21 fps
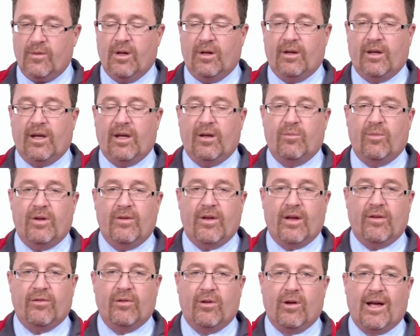Again, we
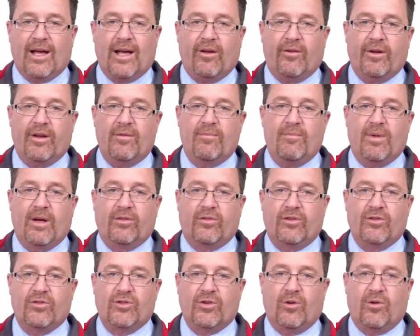have a little holiday
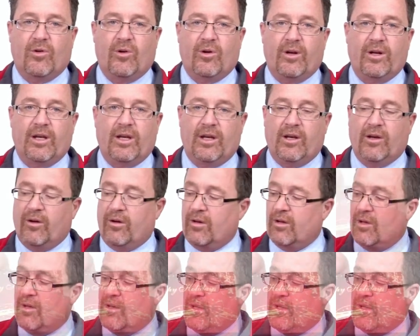message on here.